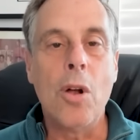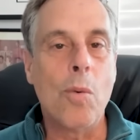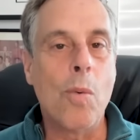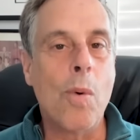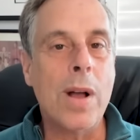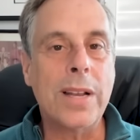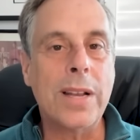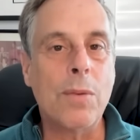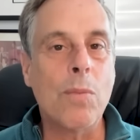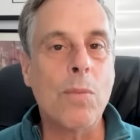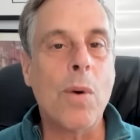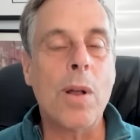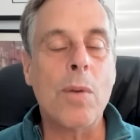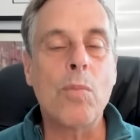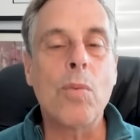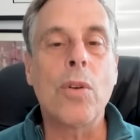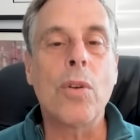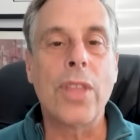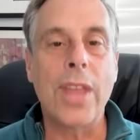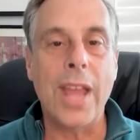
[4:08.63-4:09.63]
What
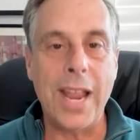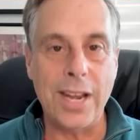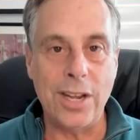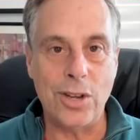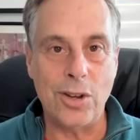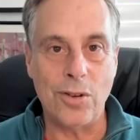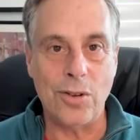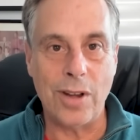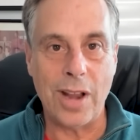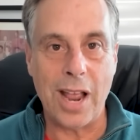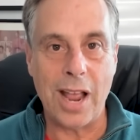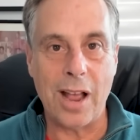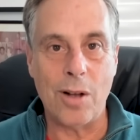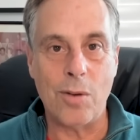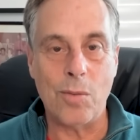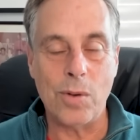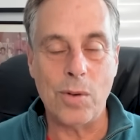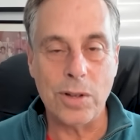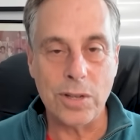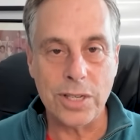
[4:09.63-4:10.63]
what will they do
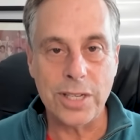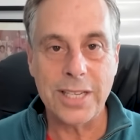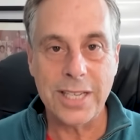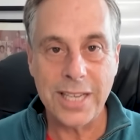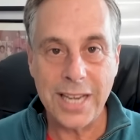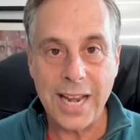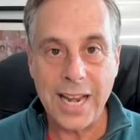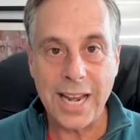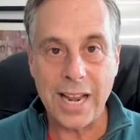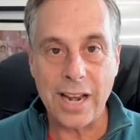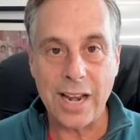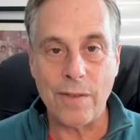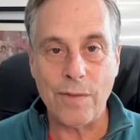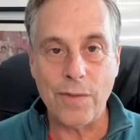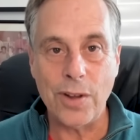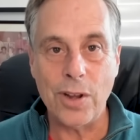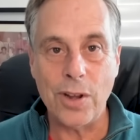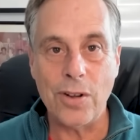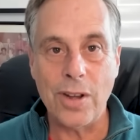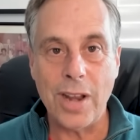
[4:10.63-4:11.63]
now? We'll see in a
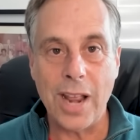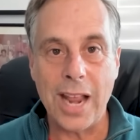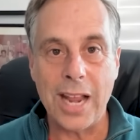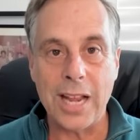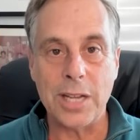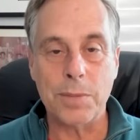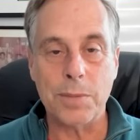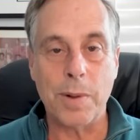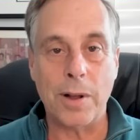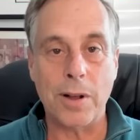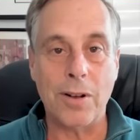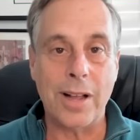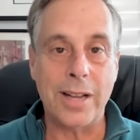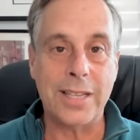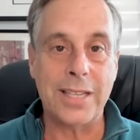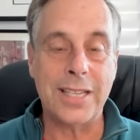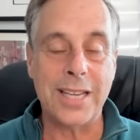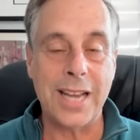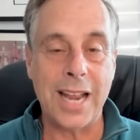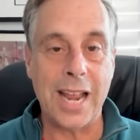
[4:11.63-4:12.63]
few days, but
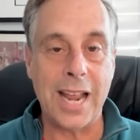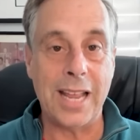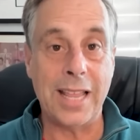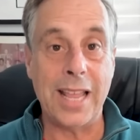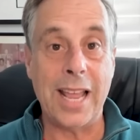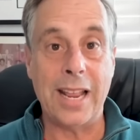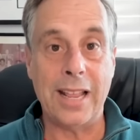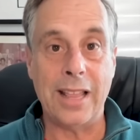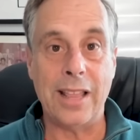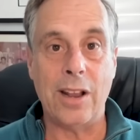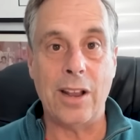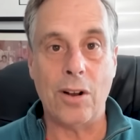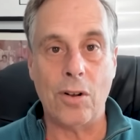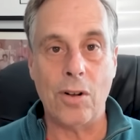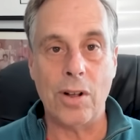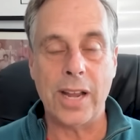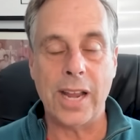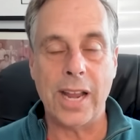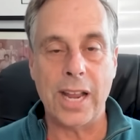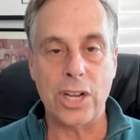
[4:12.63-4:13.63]
let's say they, they're
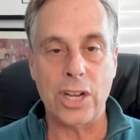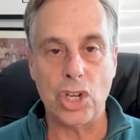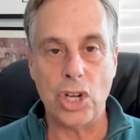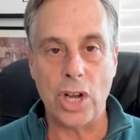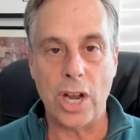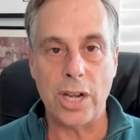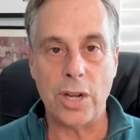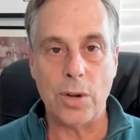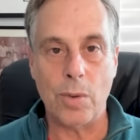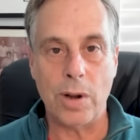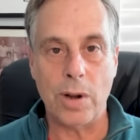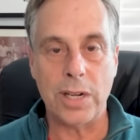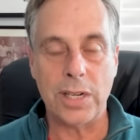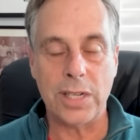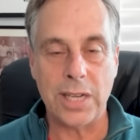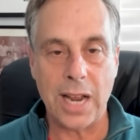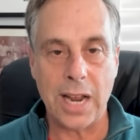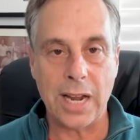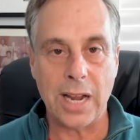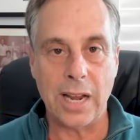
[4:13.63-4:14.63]
looking at January
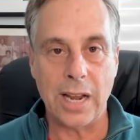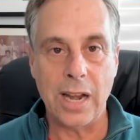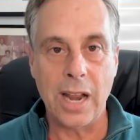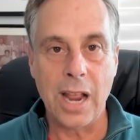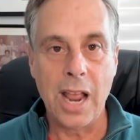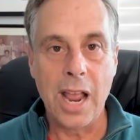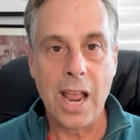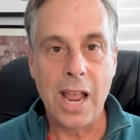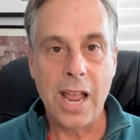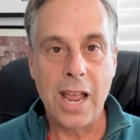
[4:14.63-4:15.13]
second.